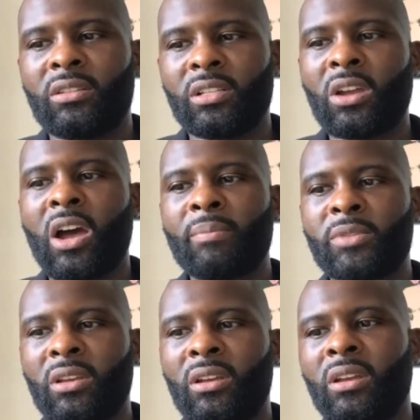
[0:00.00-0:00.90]
time
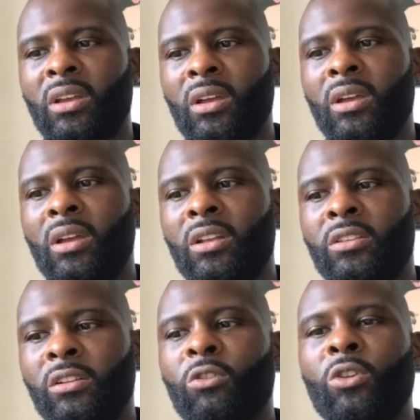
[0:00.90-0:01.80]
to
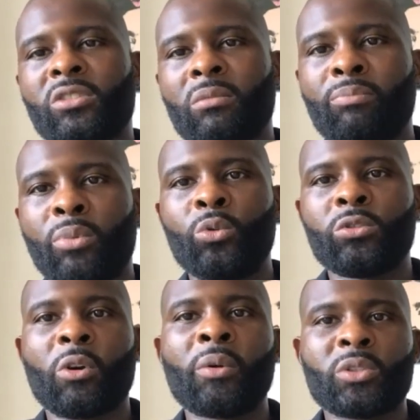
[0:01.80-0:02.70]
grow some balls,
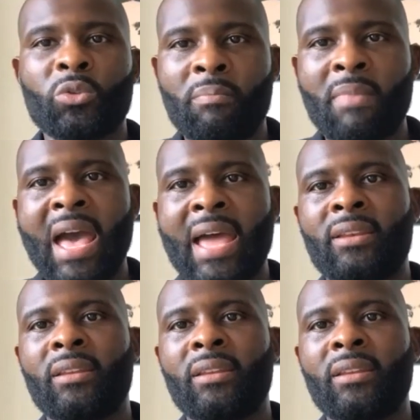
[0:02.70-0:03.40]
grow into a man,